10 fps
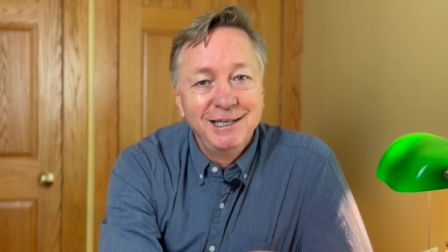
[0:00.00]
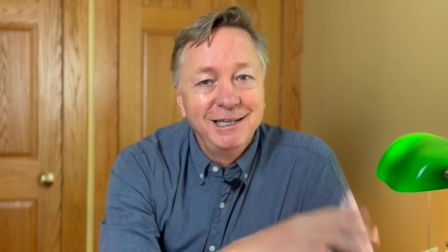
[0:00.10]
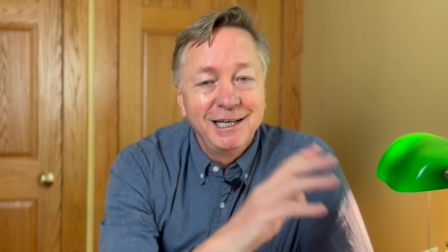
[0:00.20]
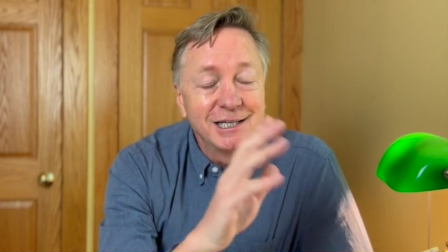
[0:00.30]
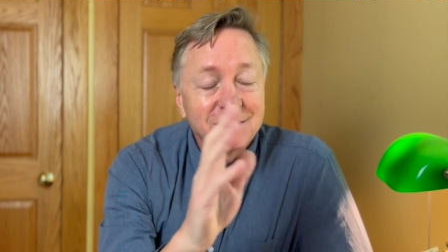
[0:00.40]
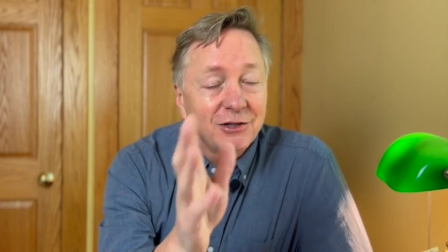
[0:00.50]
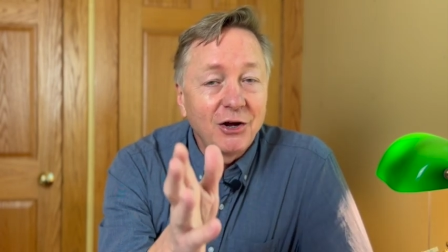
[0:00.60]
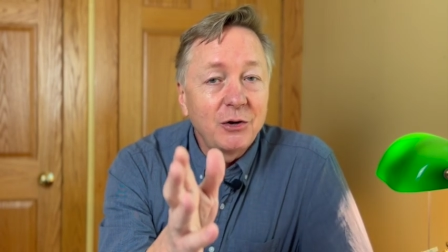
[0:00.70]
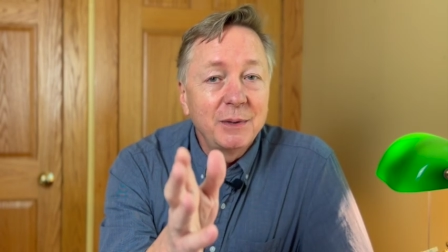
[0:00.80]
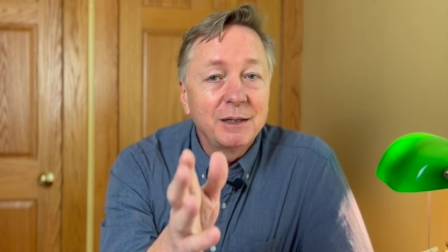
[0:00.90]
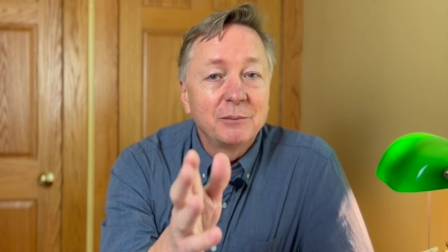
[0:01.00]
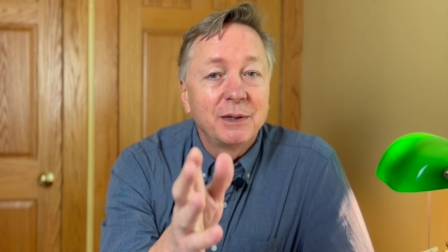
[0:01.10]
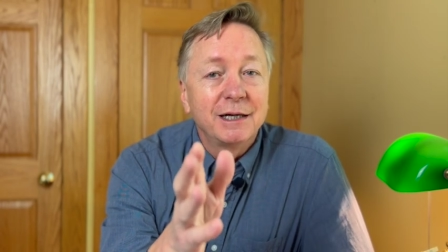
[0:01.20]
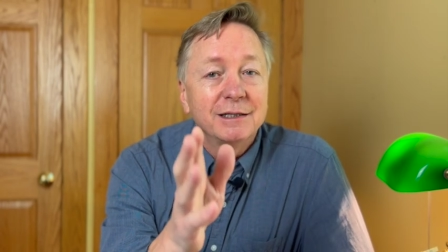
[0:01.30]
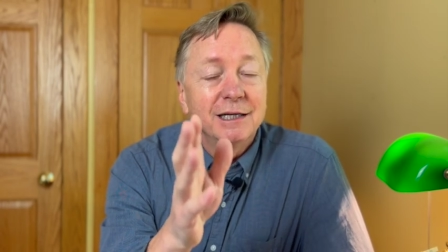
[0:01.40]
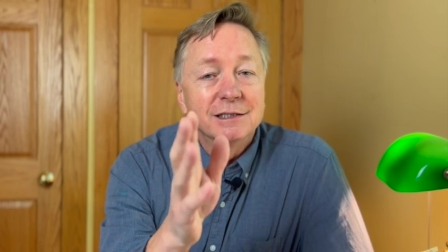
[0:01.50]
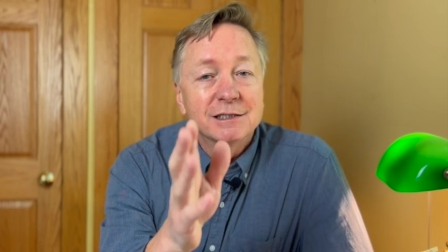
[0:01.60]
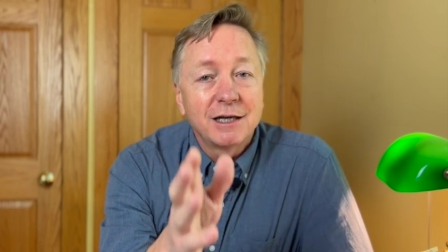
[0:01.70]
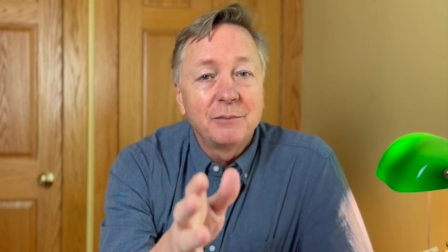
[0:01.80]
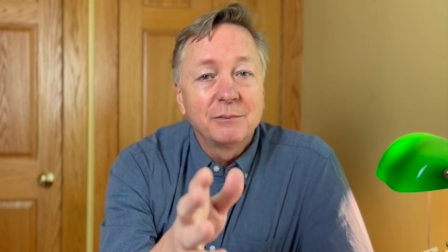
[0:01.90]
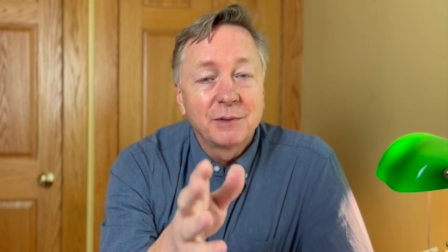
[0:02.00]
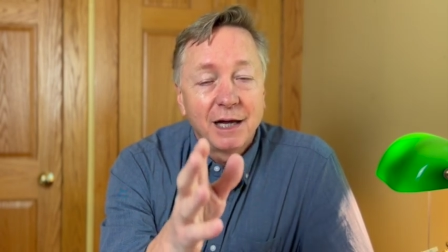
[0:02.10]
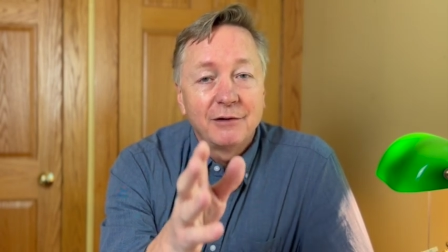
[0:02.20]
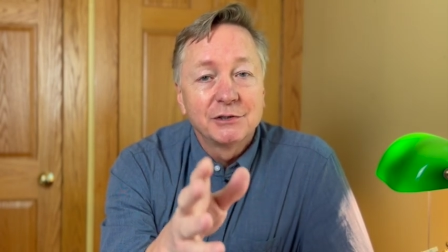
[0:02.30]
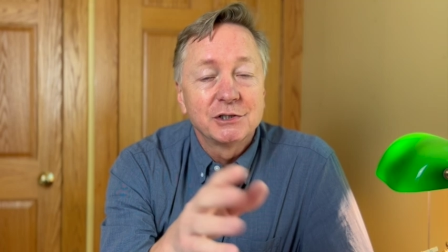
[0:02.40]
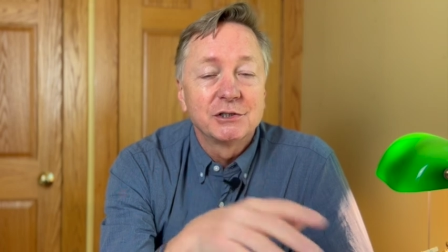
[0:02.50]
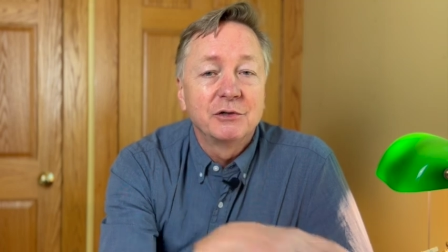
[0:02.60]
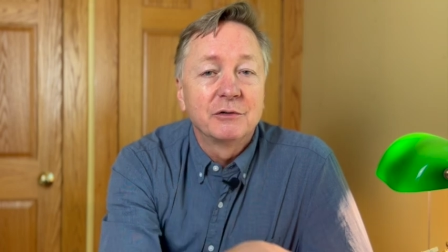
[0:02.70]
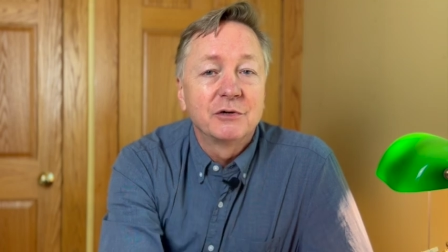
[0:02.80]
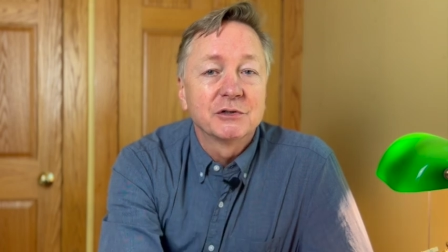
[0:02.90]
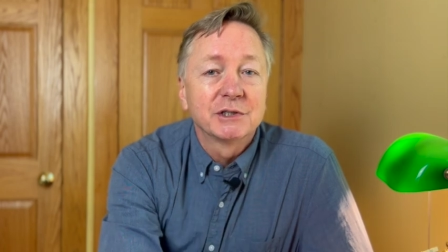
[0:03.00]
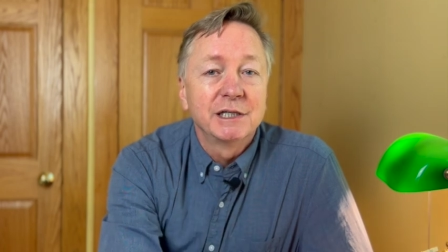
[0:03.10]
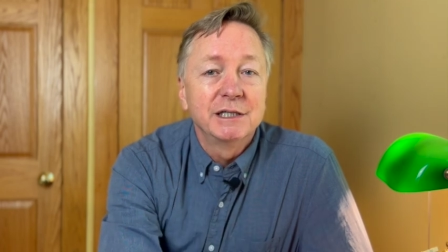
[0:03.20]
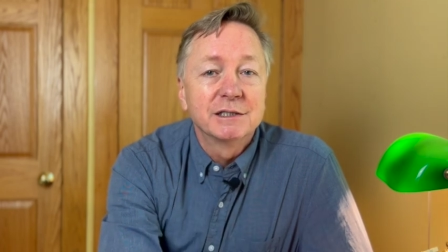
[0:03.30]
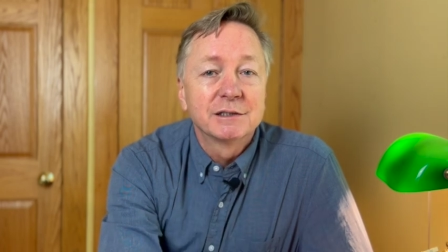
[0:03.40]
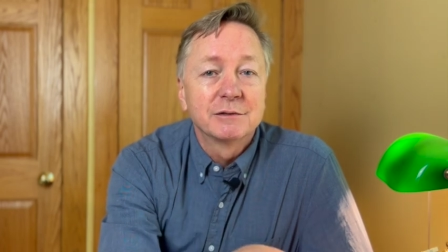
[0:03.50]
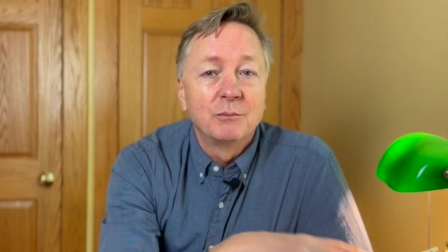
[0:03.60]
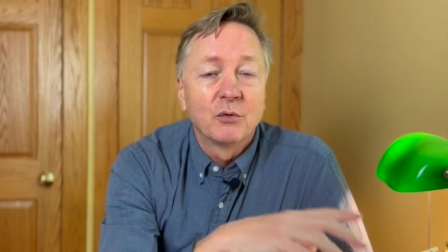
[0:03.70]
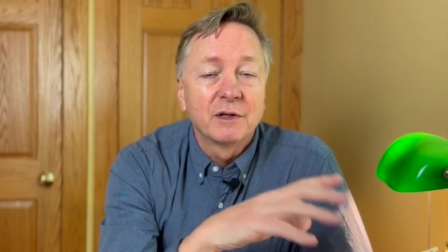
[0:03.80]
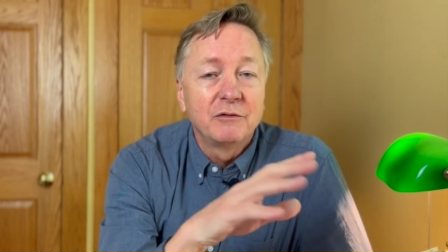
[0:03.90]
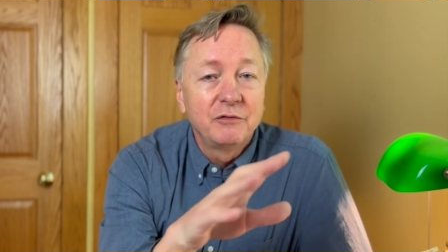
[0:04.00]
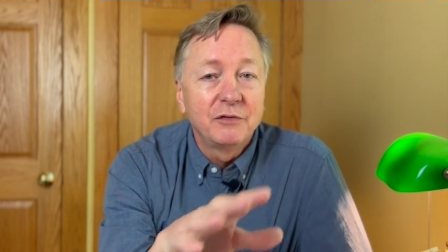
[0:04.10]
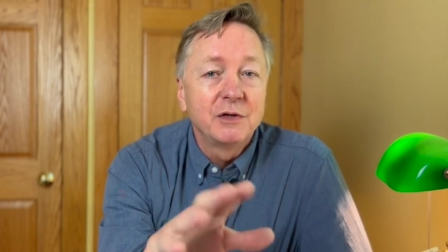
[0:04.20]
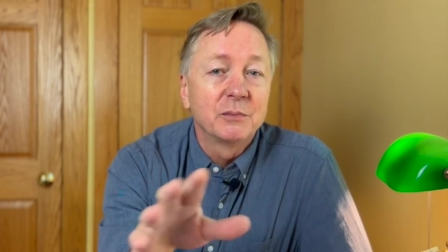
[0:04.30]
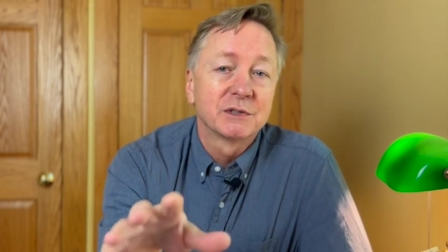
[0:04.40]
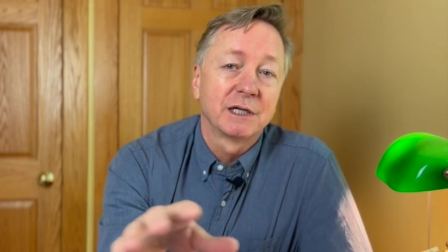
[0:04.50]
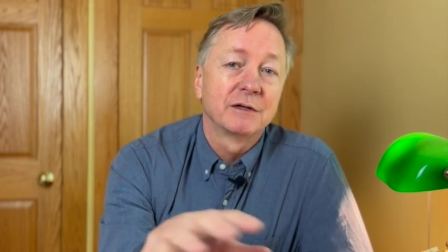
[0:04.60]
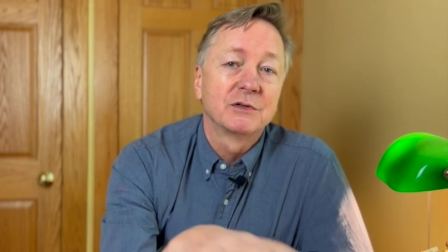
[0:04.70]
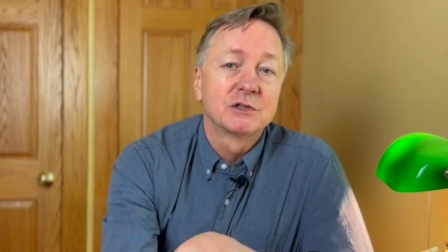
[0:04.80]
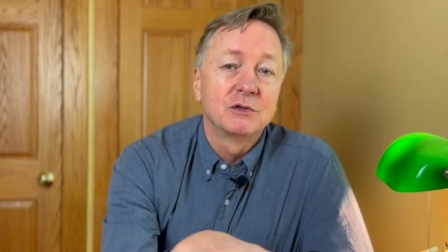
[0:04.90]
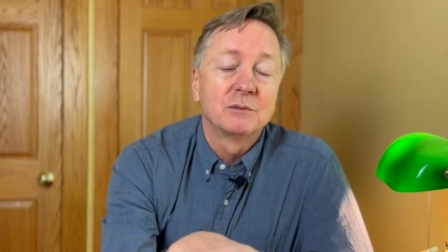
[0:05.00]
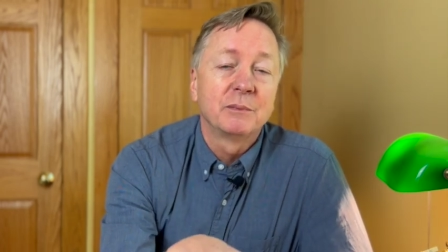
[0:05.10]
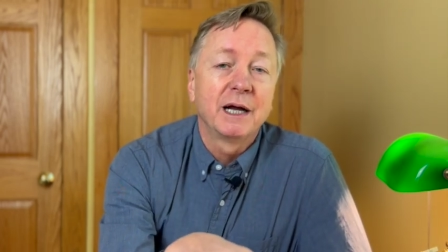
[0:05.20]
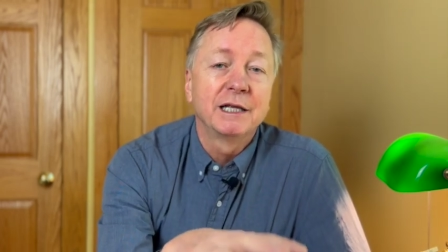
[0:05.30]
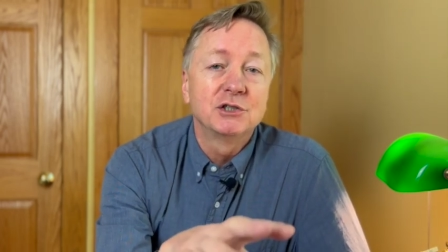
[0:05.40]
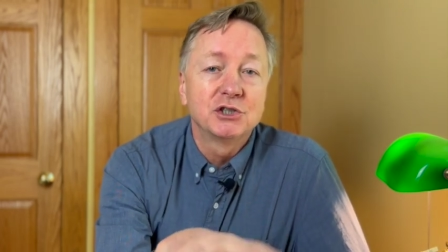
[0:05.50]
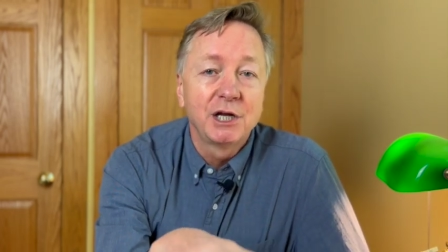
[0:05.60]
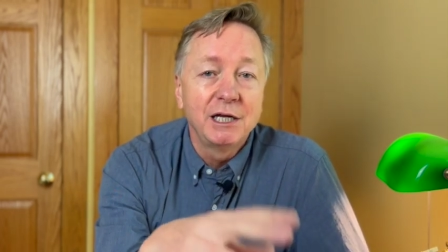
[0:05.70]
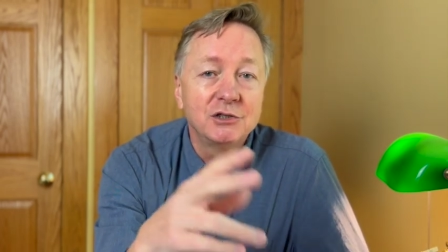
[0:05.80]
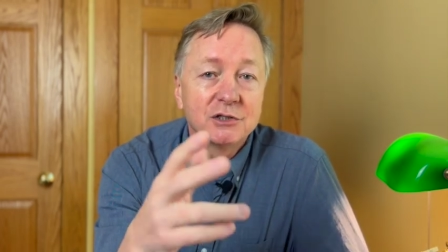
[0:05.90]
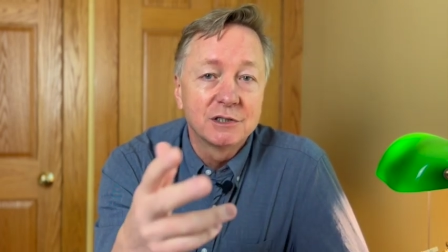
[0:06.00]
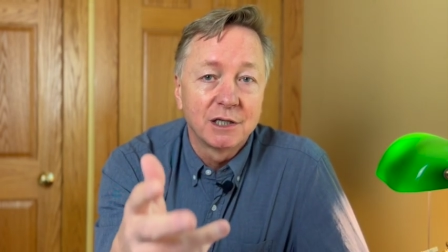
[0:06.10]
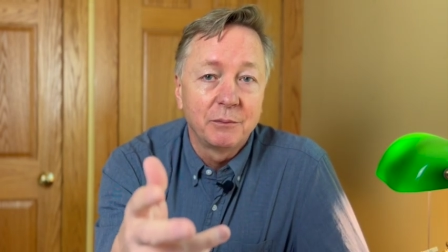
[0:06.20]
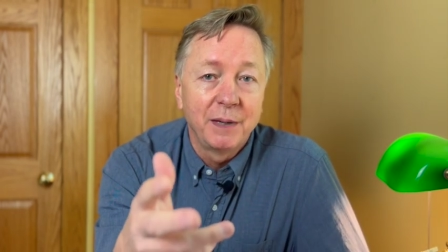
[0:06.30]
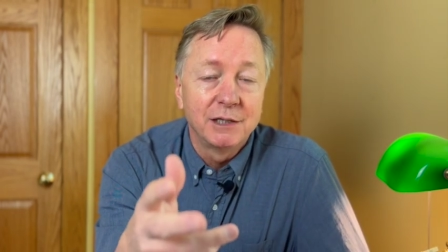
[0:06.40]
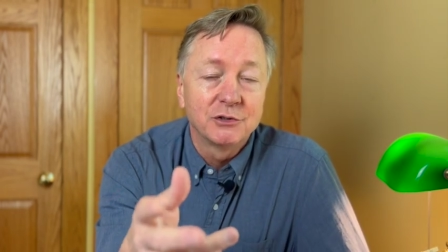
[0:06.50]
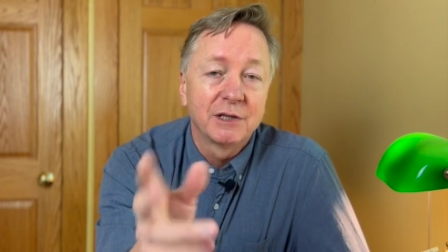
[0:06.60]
It's alarming, but in some colleges and universities, more than fifty percent of the student body changes their major.